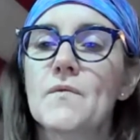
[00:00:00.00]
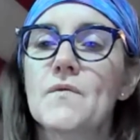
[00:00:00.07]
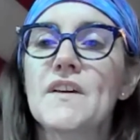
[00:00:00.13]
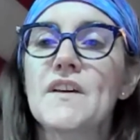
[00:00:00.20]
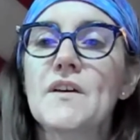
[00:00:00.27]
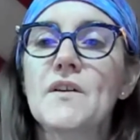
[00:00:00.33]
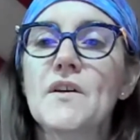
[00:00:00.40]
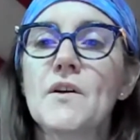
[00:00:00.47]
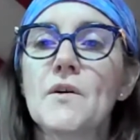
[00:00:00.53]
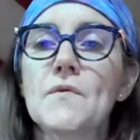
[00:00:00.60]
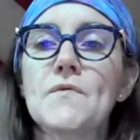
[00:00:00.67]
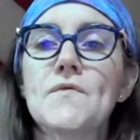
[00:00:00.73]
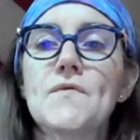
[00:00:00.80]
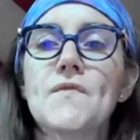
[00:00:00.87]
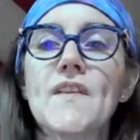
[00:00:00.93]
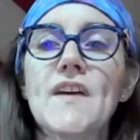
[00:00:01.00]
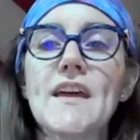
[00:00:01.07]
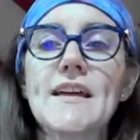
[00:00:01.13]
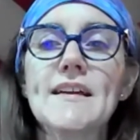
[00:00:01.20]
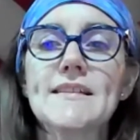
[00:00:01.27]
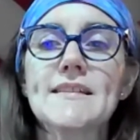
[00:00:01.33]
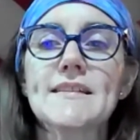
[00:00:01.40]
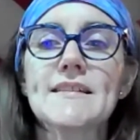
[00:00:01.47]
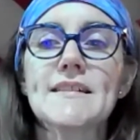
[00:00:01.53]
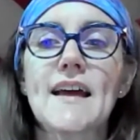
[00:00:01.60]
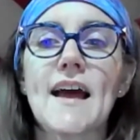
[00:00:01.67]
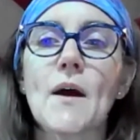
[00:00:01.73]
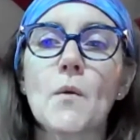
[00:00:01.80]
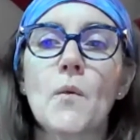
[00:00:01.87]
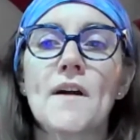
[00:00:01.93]
Feel your feet
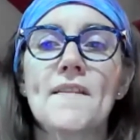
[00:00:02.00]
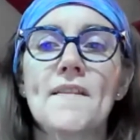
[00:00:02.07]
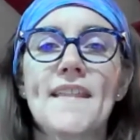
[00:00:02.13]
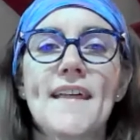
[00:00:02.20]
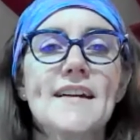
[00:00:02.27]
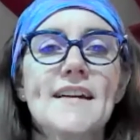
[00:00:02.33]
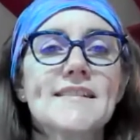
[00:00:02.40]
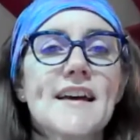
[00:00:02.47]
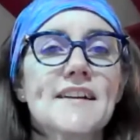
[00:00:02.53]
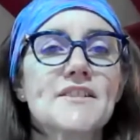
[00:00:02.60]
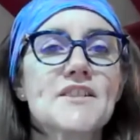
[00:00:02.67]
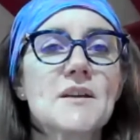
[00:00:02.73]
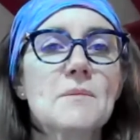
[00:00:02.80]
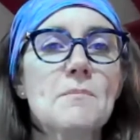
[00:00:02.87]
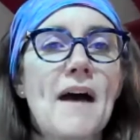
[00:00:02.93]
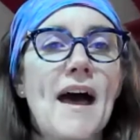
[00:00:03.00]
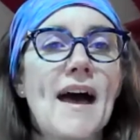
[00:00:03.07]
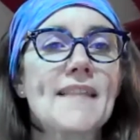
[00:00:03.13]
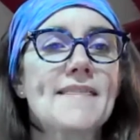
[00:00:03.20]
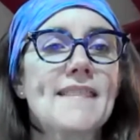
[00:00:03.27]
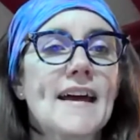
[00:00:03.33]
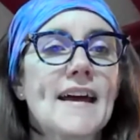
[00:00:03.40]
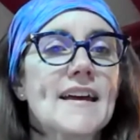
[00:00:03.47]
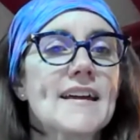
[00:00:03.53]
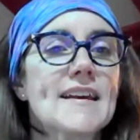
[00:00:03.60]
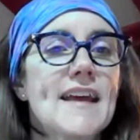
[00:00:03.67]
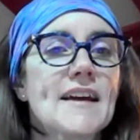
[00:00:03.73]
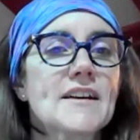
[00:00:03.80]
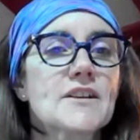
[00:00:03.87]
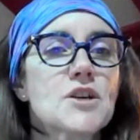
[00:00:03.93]
where they touch the mat, that
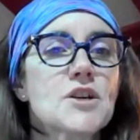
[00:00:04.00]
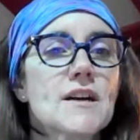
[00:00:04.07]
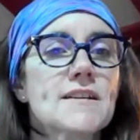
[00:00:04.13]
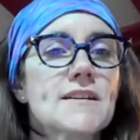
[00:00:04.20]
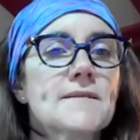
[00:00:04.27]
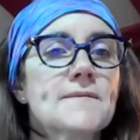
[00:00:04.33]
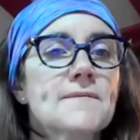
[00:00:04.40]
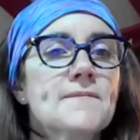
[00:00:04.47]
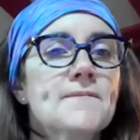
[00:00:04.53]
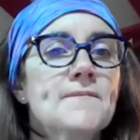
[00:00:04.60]
connection.